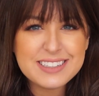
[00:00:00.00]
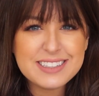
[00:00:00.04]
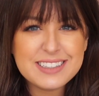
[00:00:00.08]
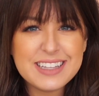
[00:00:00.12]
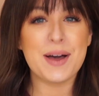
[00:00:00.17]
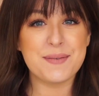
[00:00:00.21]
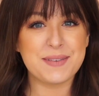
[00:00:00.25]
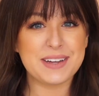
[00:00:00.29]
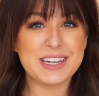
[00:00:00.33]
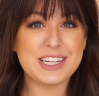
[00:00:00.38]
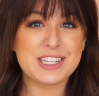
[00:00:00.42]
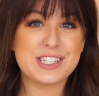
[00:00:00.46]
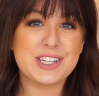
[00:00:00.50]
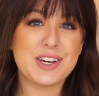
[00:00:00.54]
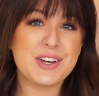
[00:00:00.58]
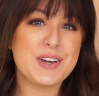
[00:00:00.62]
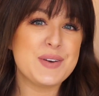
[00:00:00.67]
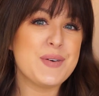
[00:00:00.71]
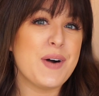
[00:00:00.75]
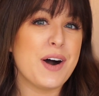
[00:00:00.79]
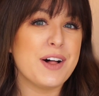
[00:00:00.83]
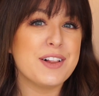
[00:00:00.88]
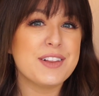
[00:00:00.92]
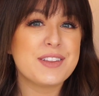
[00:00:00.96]
I'm going to show
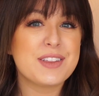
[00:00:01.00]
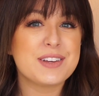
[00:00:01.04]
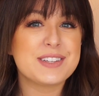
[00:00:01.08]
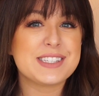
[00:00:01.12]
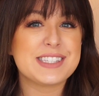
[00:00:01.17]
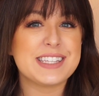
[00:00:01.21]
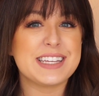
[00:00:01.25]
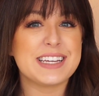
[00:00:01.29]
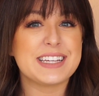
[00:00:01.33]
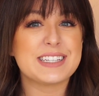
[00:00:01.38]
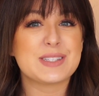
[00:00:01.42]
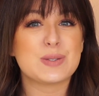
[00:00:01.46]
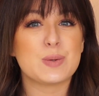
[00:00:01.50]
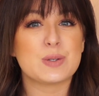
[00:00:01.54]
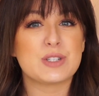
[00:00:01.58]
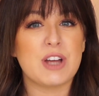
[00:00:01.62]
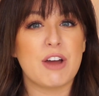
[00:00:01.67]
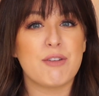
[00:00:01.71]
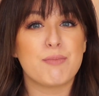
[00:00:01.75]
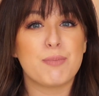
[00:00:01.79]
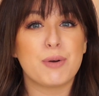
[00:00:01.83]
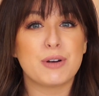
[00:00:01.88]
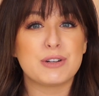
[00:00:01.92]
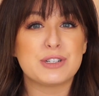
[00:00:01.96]
you all of those things which
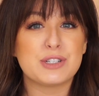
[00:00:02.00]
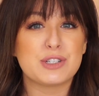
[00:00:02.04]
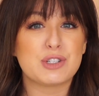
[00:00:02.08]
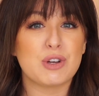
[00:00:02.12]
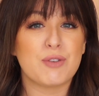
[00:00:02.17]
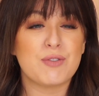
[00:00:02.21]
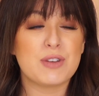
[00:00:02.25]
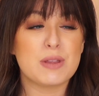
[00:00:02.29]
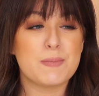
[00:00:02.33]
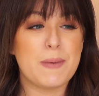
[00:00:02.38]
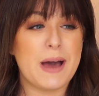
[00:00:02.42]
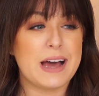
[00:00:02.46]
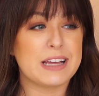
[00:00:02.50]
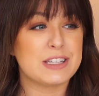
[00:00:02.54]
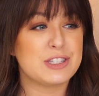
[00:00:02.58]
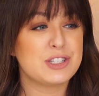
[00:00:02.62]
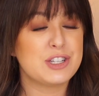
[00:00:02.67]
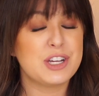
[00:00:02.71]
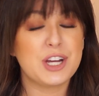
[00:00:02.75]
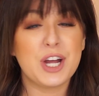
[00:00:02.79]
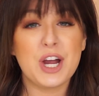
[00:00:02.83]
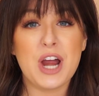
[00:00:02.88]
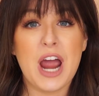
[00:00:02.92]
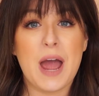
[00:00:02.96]
I've purchased over the past
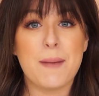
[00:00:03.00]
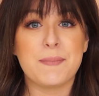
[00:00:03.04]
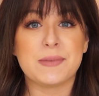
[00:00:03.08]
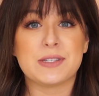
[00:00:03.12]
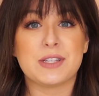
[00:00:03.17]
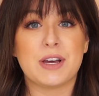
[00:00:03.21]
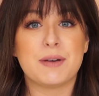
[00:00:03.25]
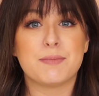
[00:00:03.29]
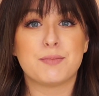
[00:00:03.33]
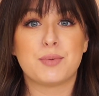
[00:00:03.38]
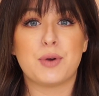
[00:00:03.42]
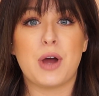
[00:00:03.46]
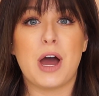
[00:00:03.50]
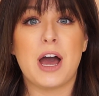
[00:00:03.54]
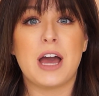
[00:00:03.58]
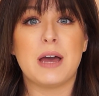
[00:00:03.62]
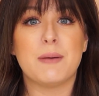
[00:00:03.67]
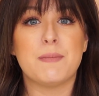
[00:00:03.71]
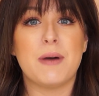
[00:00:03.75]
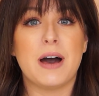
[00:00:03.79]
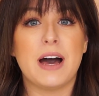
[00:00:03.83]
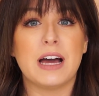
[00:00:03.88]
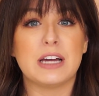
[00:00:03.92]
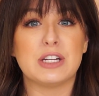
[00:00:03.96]
year. Amazon
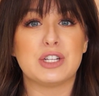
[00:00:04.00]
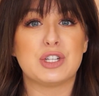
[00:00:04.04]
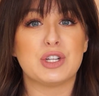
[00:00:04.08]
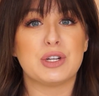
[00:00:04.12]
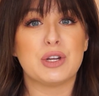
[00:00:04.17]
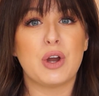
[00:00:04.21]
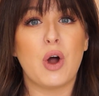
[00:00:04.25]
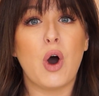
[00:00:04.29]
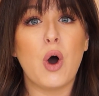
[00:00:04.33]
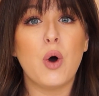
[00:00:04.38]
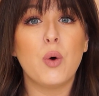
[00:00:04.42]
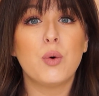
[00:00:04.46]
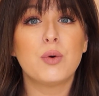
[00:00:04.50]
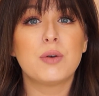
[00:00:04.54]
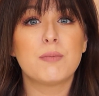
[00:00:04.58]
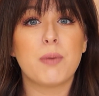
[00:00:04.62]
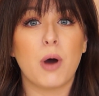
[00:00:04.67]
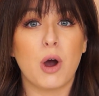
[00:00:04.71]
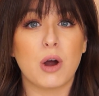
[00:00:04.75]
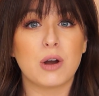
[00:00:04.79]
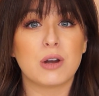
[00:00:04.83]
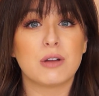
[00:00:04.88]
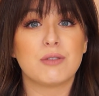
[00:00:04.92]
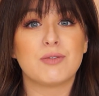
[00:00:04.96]
Prime, I should own
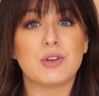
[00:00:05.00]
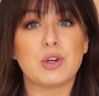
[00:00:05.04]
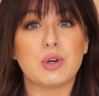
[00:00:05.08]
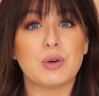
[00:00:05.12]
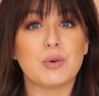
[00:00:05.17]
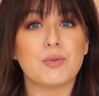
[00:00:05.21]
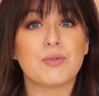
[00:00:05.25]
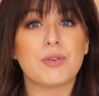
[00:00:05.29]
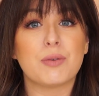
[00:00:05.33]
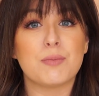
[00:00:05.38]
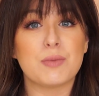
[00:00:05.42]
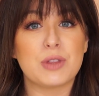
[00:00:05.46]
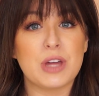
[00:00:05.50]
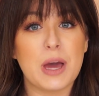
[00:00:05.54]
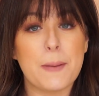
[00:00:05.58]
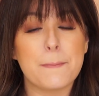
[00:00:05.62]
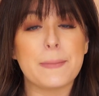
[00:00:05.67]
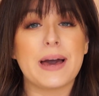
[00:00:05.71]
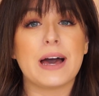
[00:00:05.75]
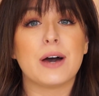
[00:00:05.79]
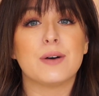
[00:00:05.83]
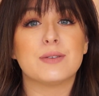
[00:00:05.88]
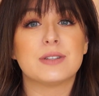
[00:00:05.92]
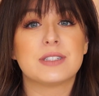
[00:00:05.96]
part of you from the
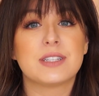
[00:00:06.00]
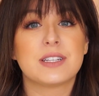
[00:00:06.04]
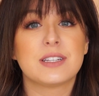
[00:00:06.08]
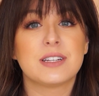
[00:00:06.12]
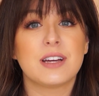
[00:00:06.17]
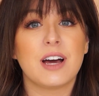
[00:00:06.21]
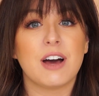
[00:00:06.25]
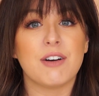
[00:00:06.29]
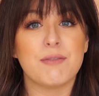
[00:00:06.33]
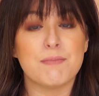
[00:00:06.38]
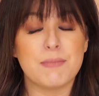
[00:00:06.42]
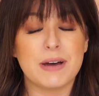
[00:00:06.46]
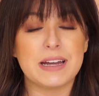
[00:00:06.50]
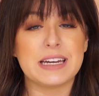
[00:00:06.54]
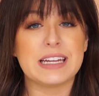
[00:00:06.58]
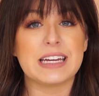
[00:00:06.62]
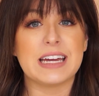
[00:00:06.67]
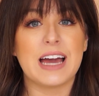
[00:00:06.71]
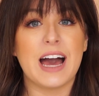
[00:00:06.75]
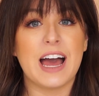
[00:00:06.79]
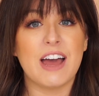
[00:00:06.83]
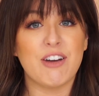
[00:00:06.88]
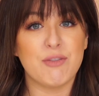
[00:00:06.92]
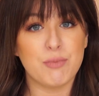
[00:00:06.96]
amount of
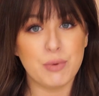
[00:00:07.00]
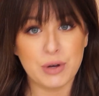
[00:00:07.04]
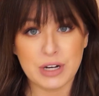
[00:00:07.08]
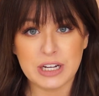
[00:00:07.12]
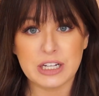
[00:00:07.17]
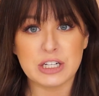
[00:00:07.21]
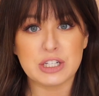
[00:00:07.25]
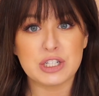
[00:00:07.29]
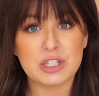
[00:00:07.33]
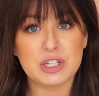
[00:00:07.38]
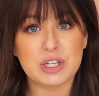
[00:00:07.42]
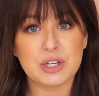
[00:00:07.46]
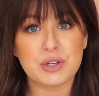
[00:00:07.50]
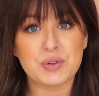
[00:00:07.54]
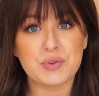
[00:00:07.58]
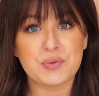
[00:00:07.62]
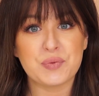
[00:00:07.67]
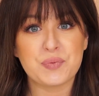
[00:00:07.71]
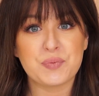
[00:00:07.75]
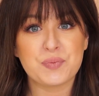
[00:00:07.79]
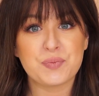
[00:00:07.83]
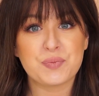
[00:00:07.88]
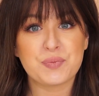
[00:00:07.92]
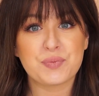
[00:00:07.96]
money I've put into you.
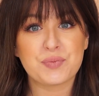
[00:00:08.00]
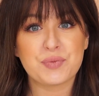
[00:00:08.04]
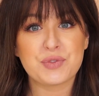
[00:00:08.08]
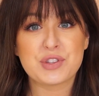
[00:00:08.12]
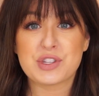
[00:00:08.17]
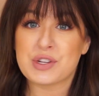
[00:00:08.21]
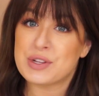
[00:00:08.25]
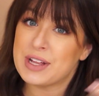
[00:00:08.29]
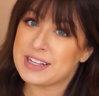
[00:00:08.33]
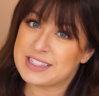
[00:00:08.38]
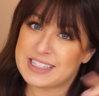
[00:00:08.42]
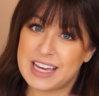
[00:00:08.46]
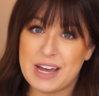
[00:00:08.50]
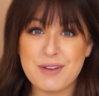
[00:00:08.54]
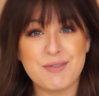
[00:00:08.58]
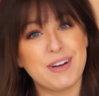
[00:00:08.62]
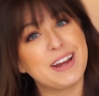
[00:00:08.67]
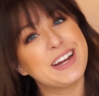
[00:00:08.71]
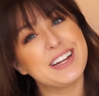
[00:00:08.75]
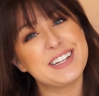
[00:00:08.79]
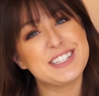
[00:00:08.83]
So let's get right